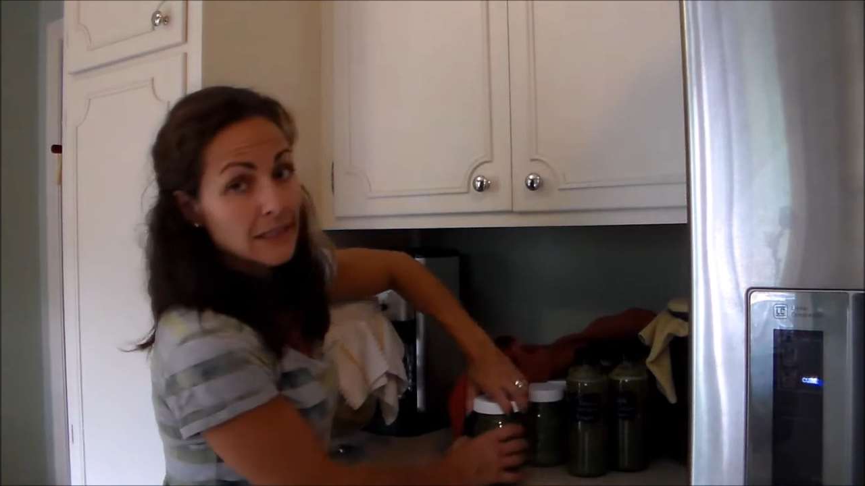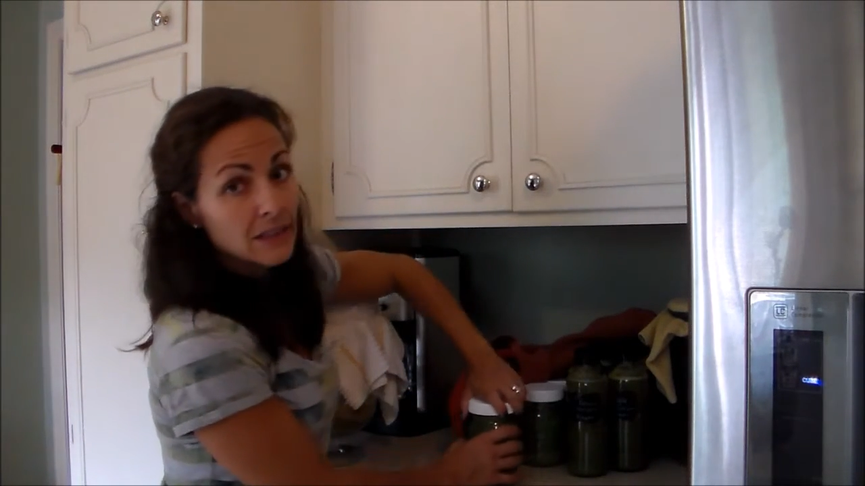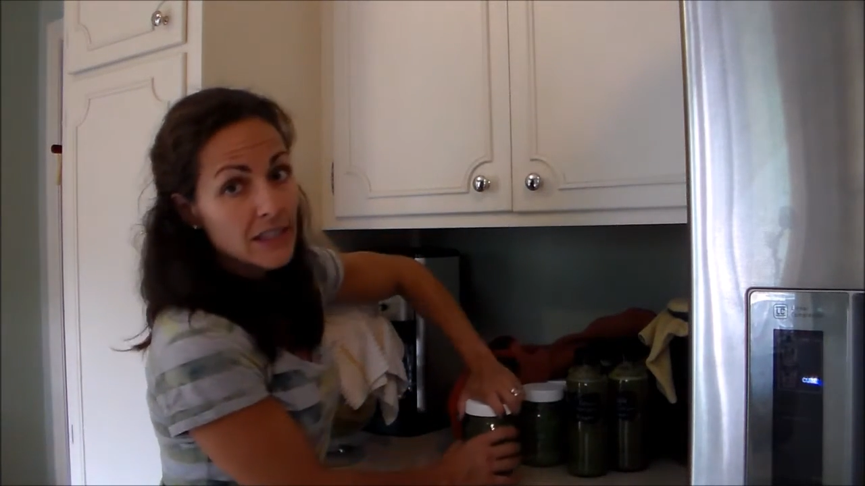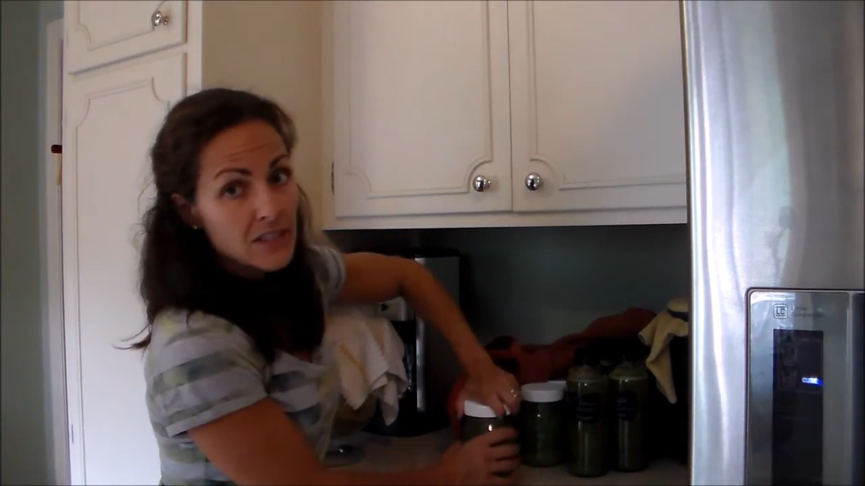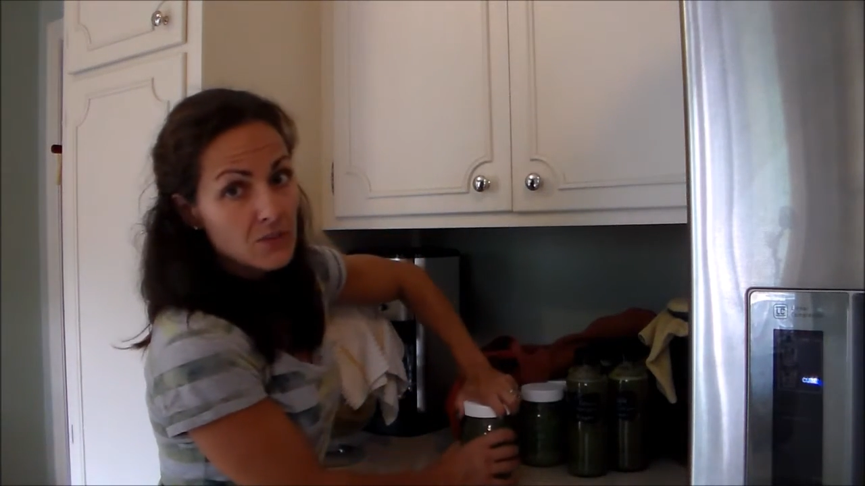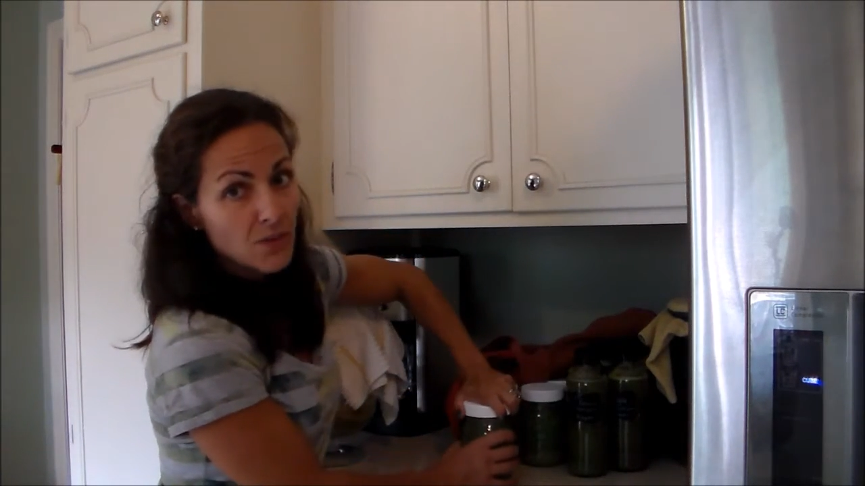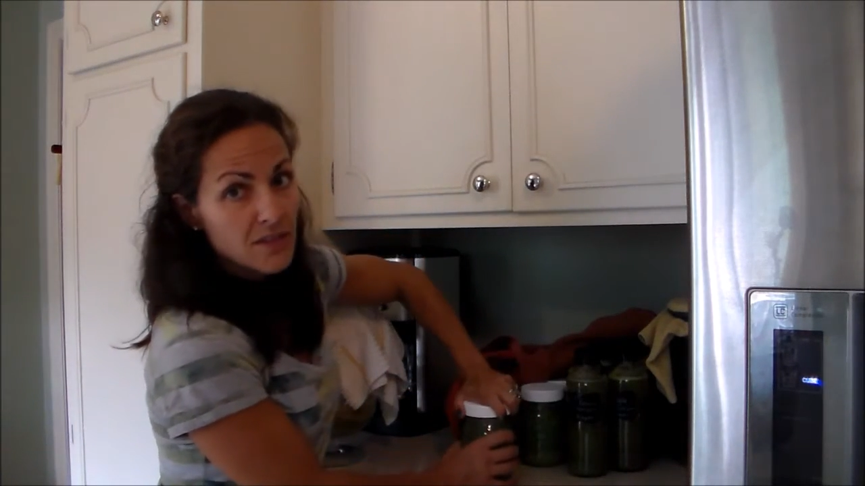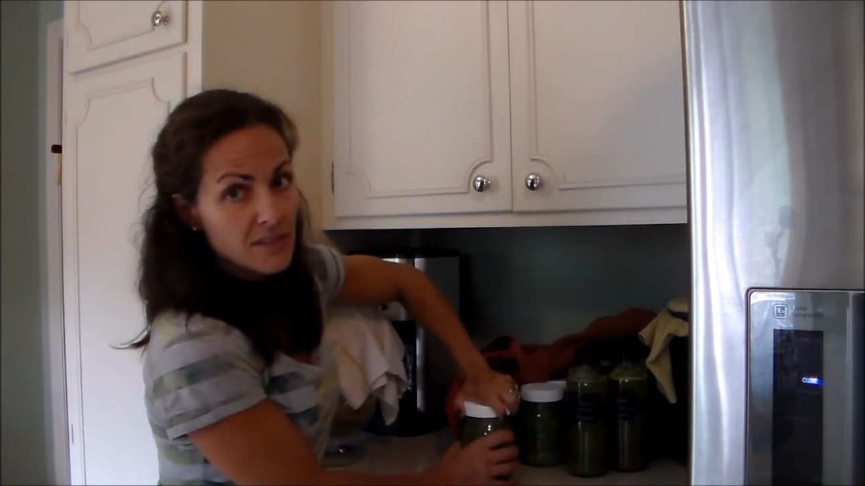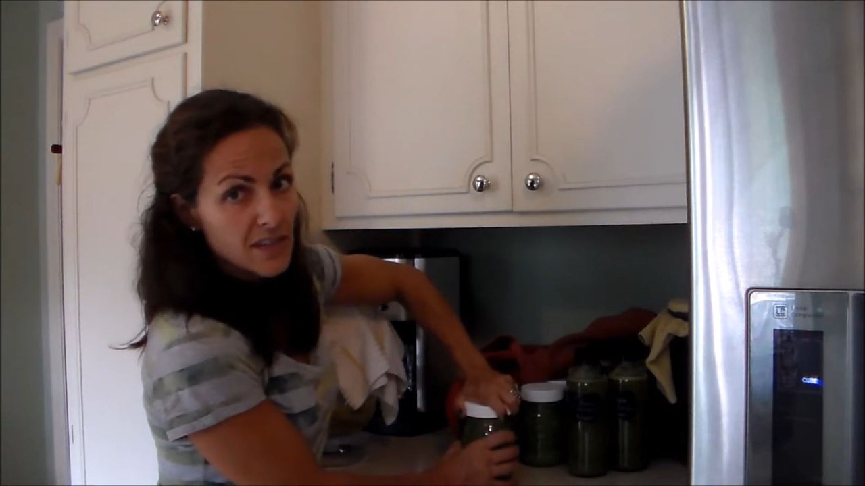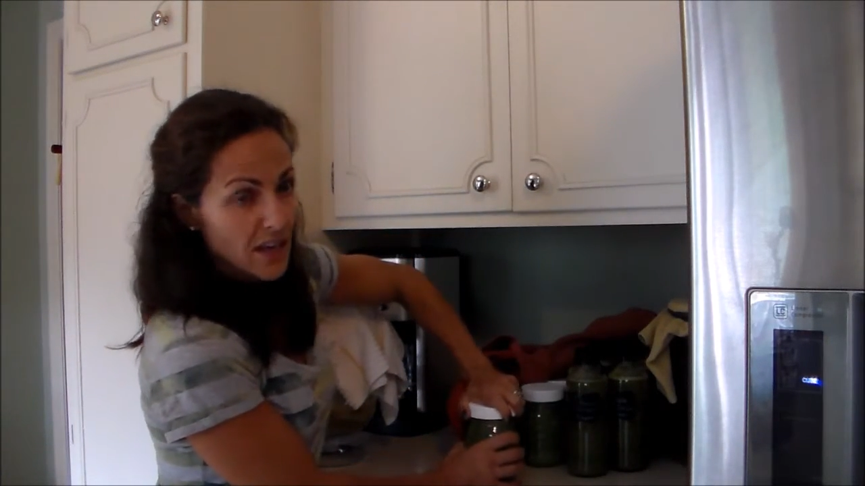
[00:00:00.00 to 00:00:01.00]
at least
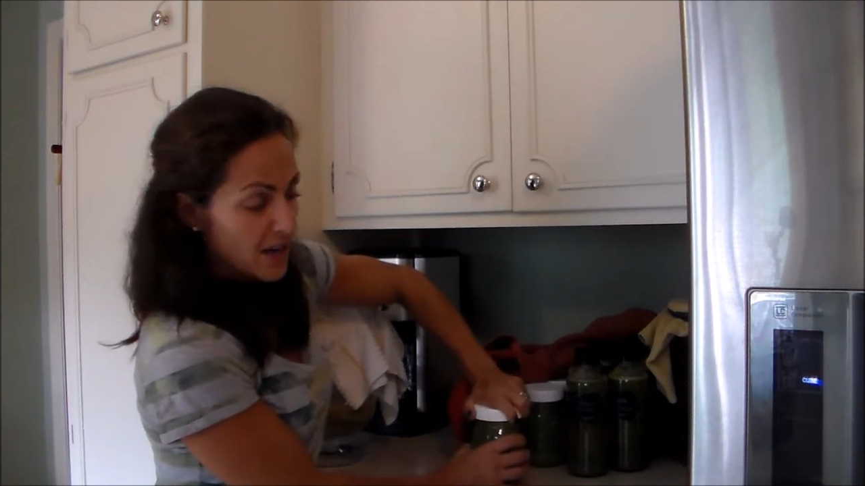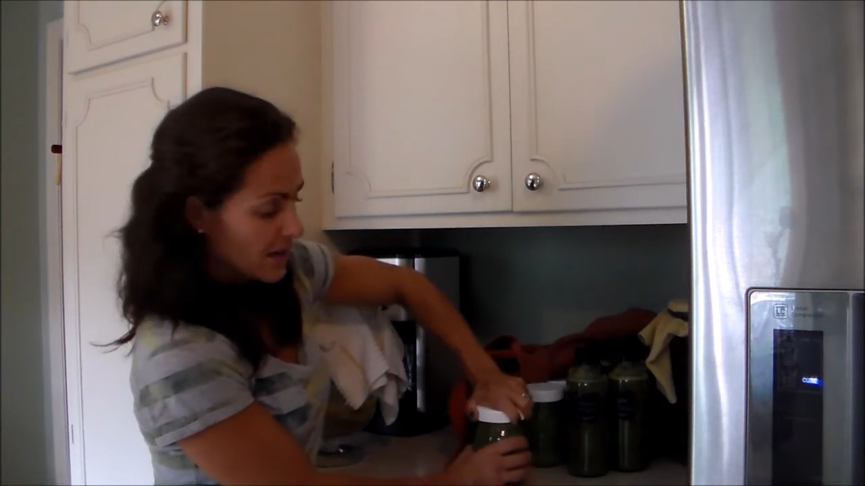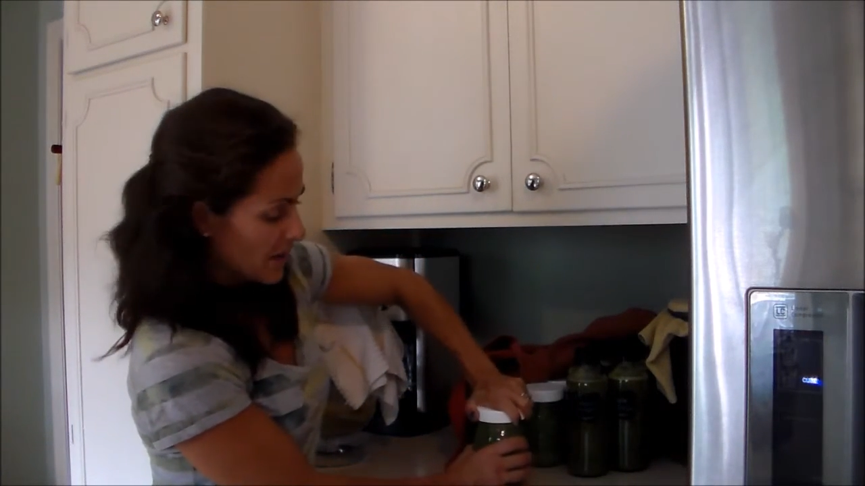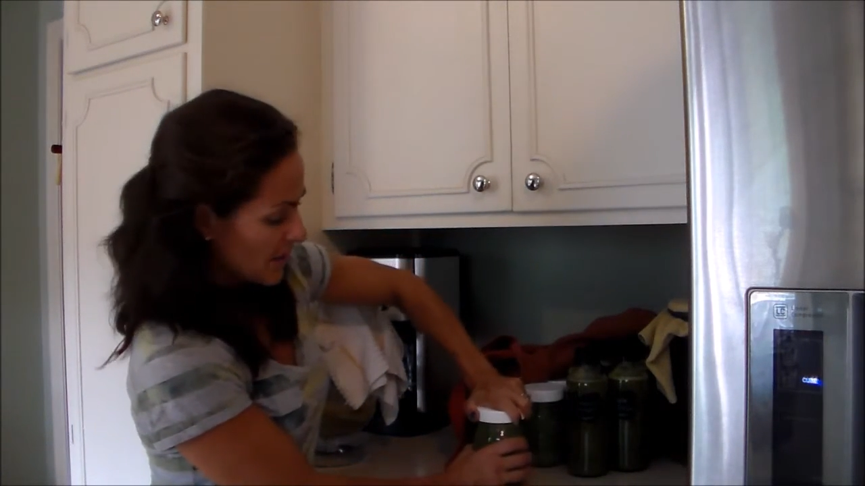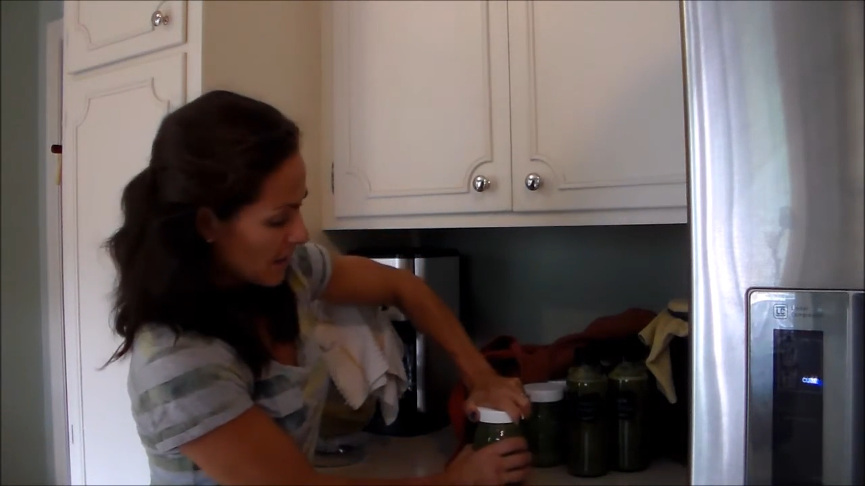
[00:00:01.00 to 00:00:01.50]
once a day